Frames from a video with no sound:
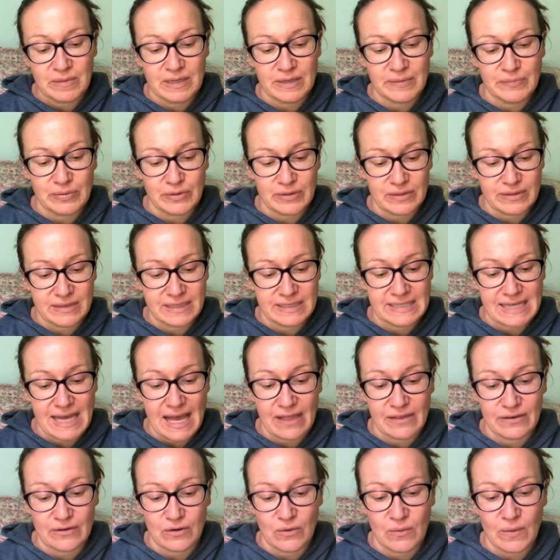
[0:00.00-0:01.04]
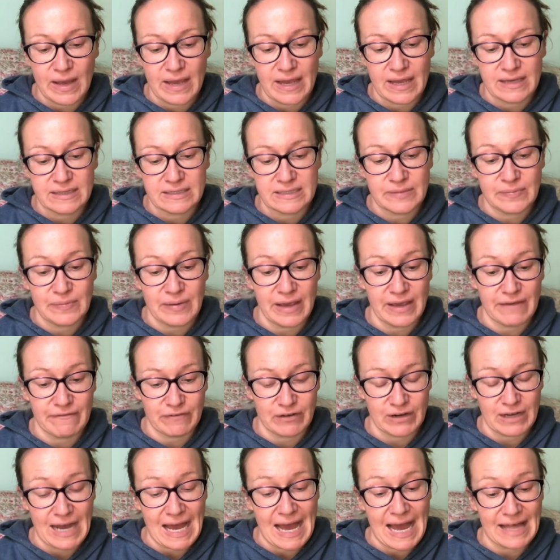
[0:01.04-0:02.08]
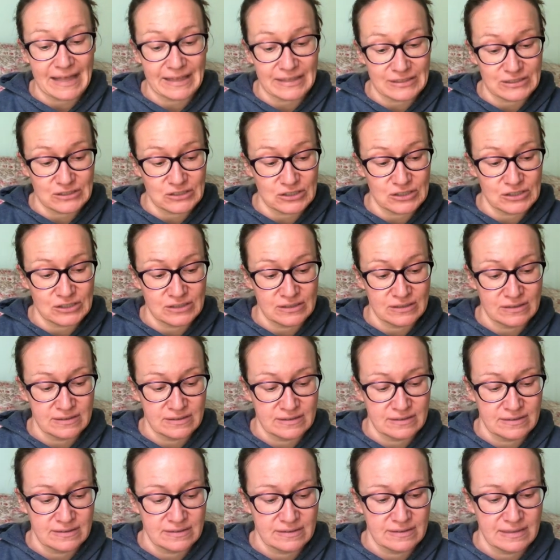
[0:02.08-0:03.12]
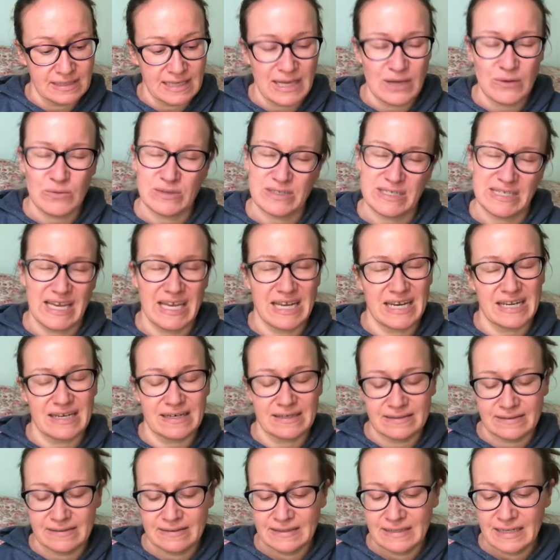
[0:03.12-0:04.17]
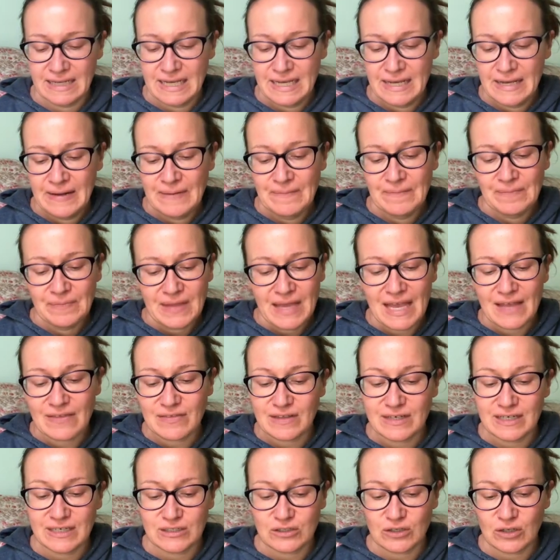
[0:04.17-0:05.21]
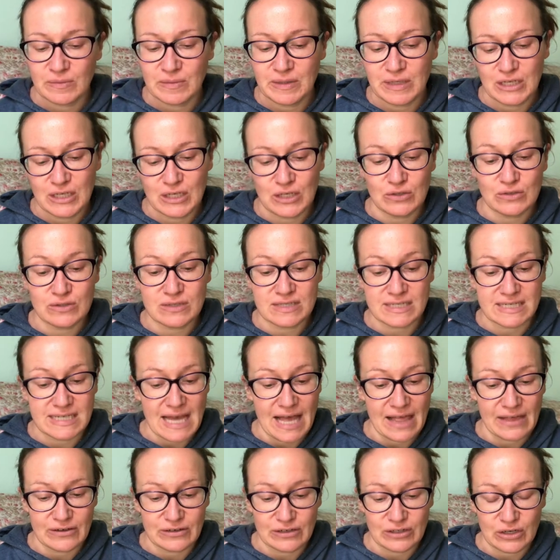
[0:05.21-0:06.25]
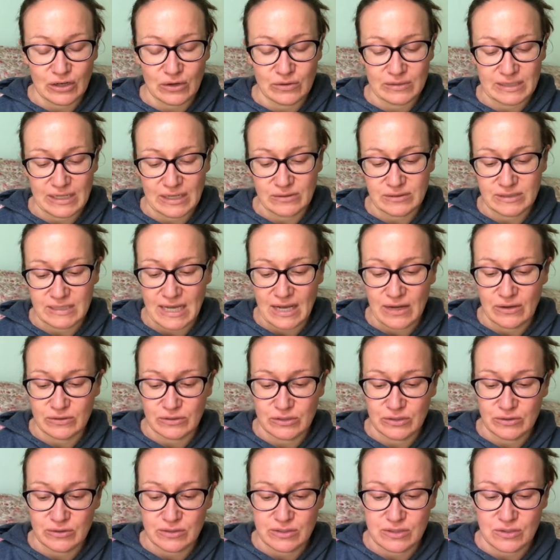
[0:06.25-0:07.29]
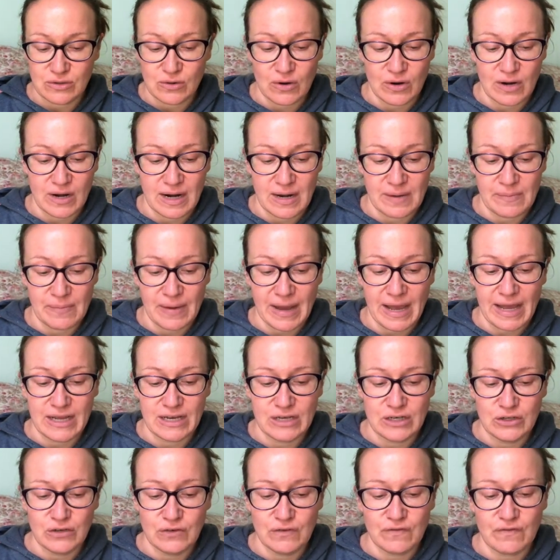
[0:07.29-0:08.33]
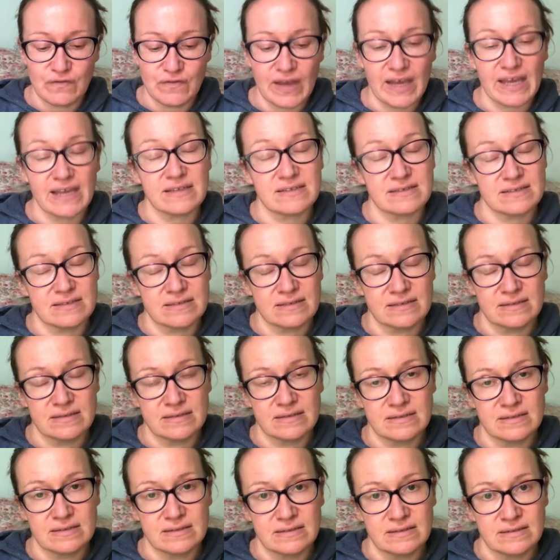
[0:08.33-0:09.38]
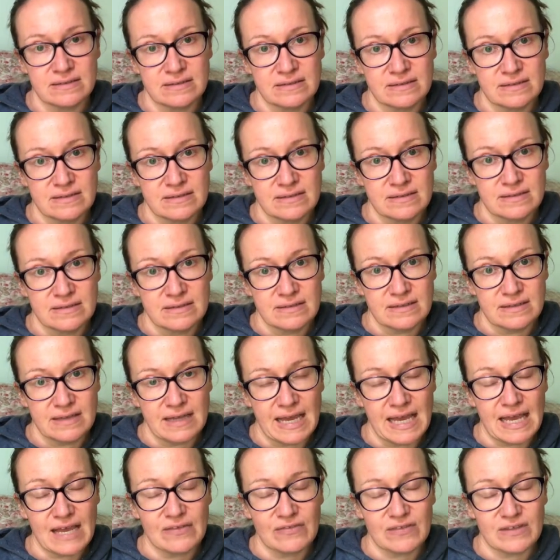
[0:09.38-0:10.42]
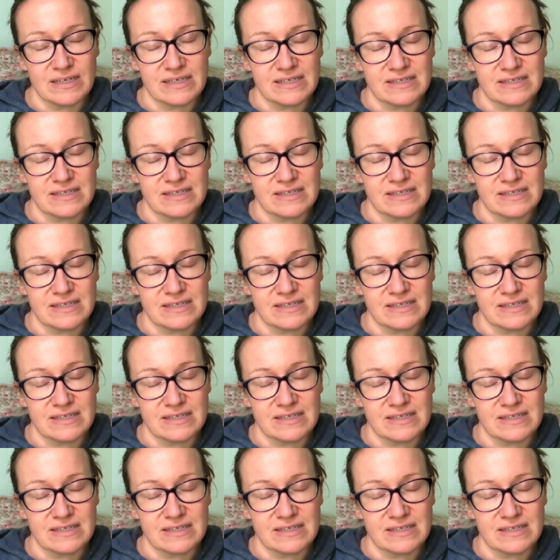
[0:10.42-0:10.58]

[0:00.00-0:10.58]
to put the $1 away to pay for college. He was kidding. Anthony told me to use the $1 to go downtown to a store and buy a new face. Anthony